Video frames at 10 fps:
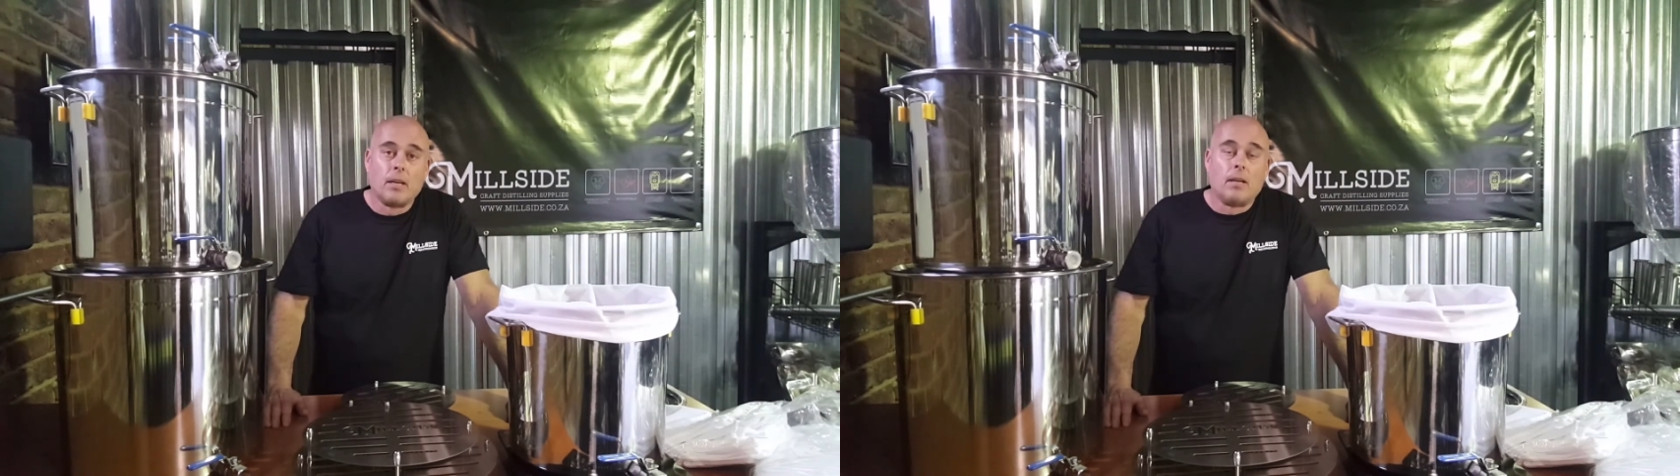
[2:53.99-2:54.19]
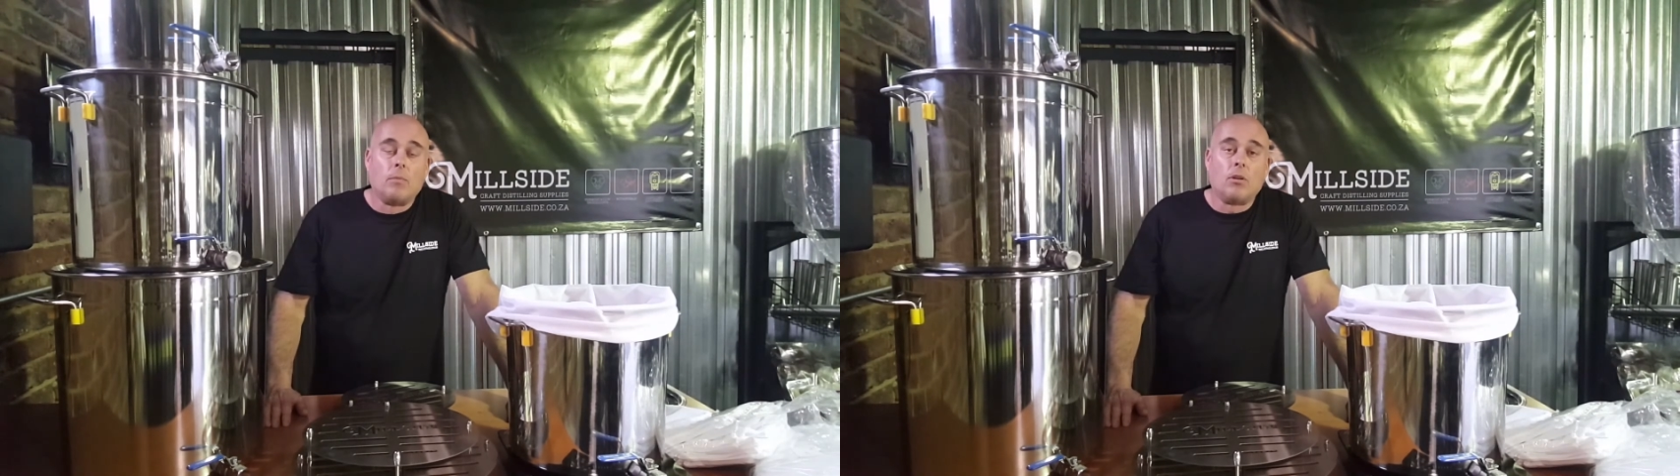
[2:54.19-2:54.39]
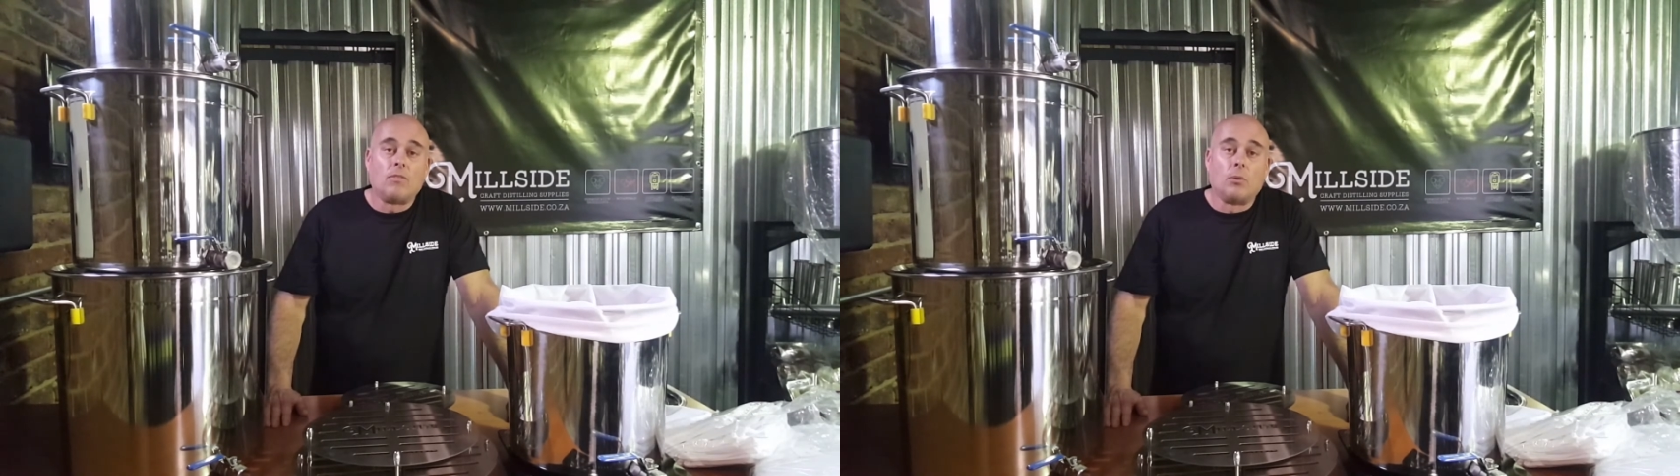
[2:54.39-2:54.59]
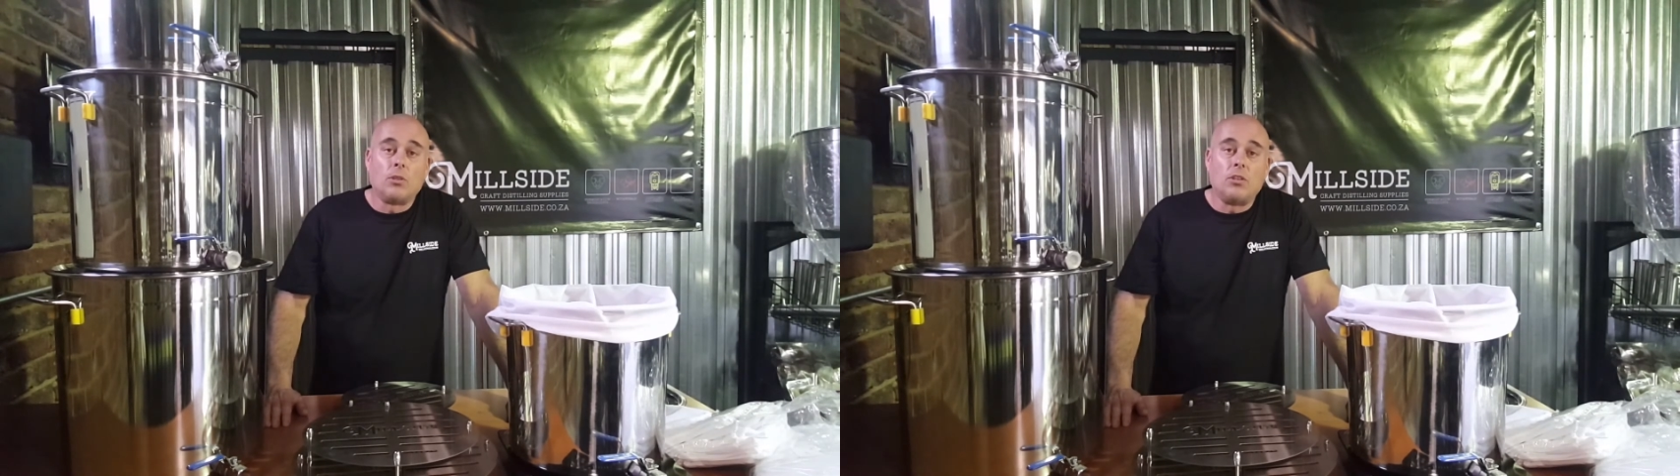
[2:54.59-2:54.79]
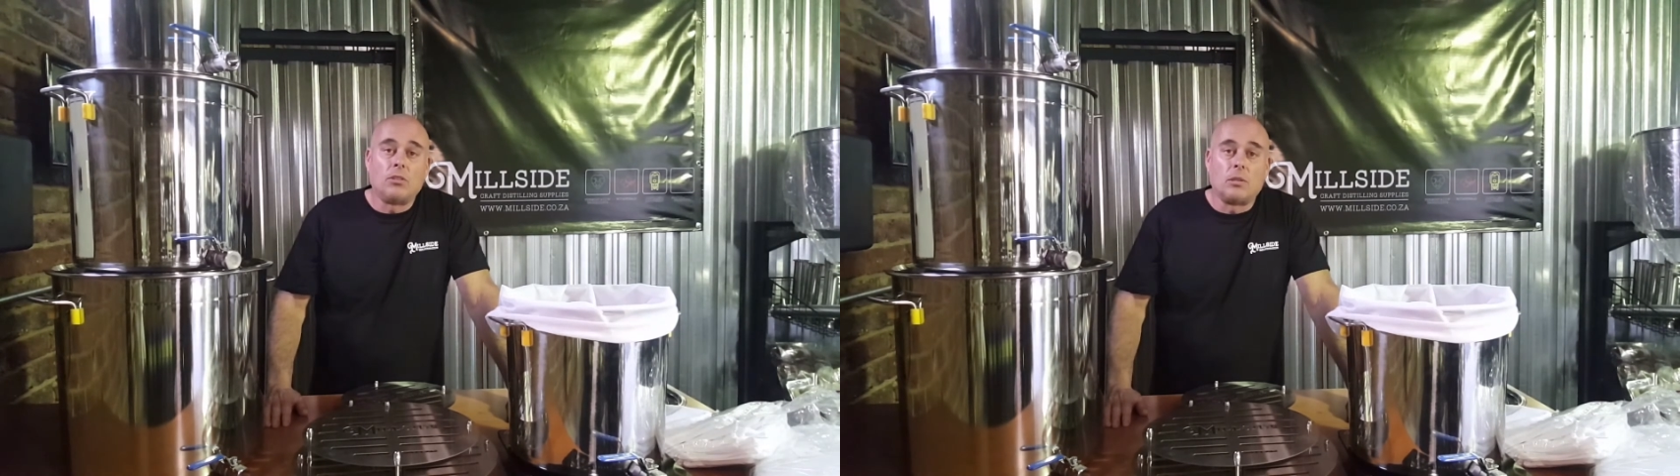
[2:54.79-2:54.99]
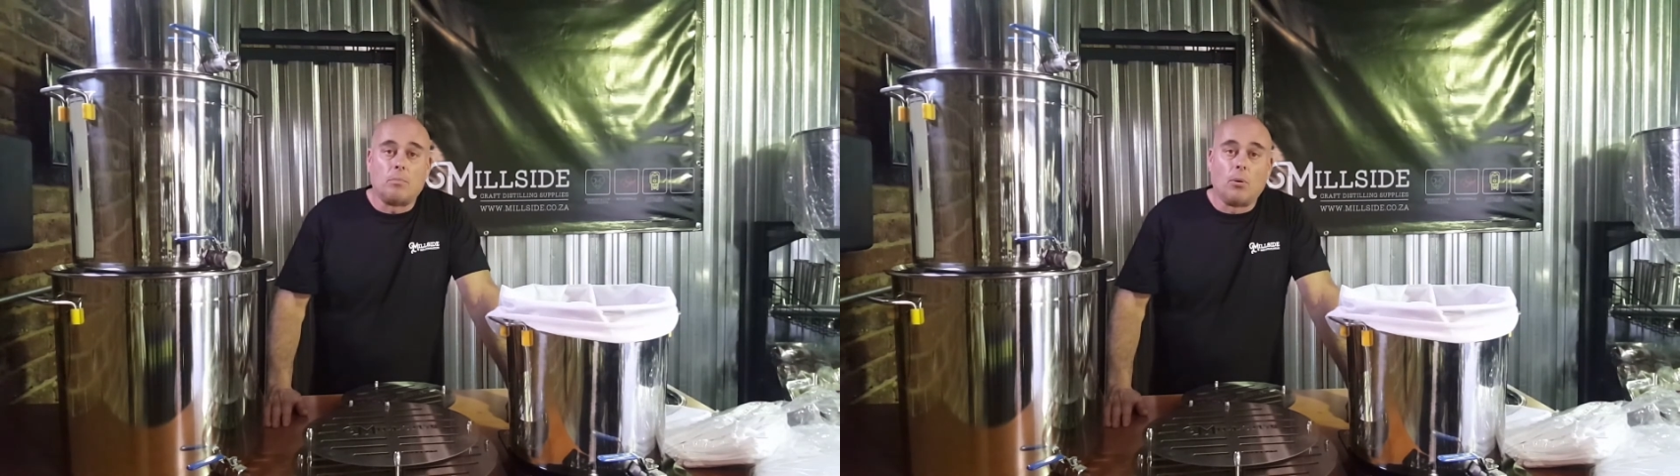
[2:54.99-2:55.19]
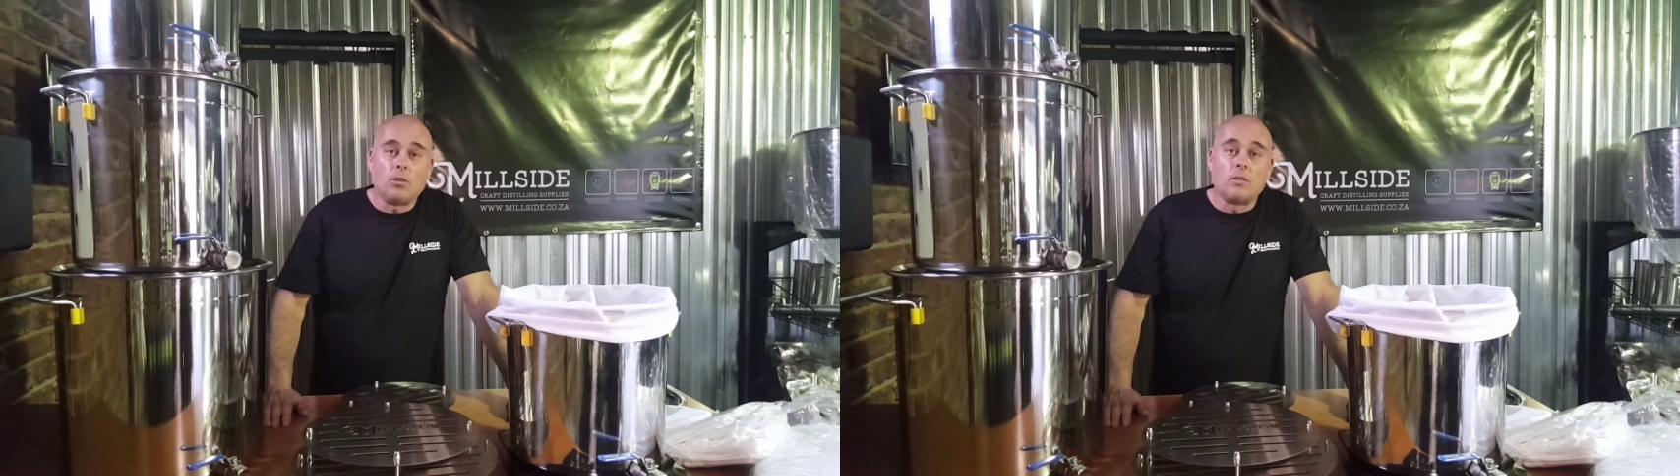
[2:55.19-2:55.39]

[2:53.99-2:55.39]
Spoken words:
We look forward to your support,